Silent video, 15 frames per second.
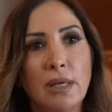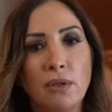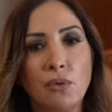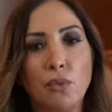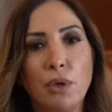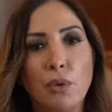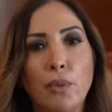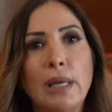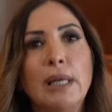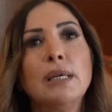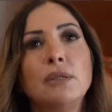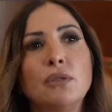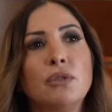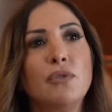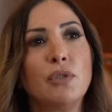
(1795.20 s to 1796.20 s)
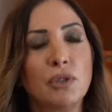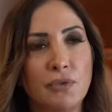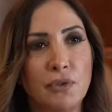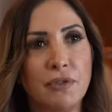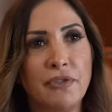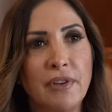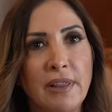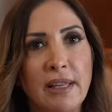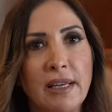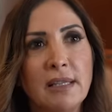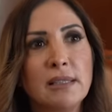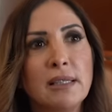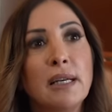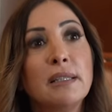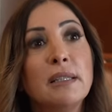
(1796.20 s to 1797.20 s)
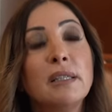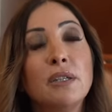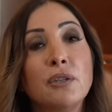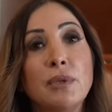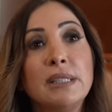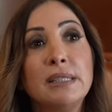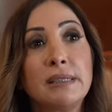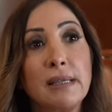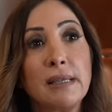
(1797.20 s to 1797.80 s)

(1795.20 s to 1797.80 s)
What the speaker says: that were willing to vote for Fidias had increased